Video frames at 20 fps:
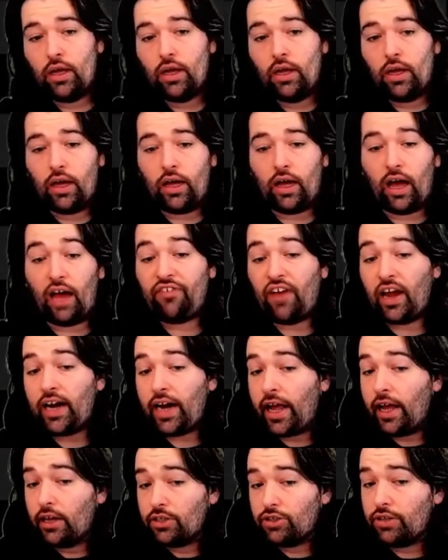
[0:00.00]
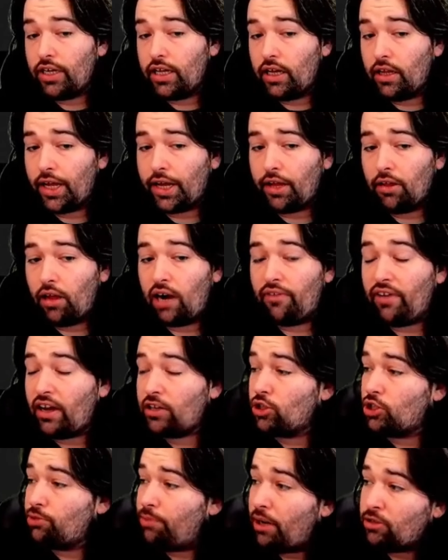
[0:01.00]
I find I also get like a lot of
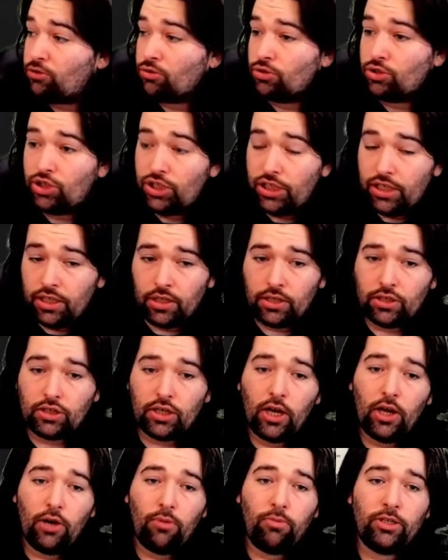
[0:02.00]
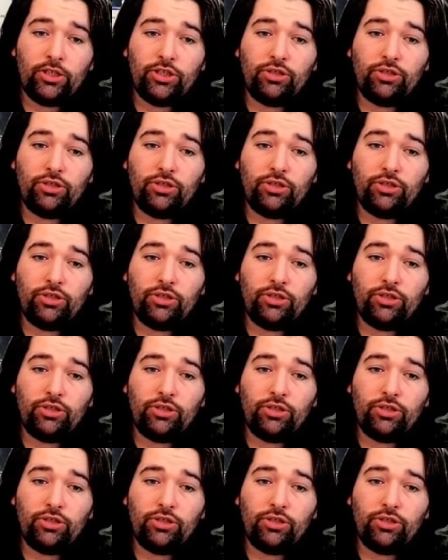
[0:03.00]
extra Spectral Shields, which you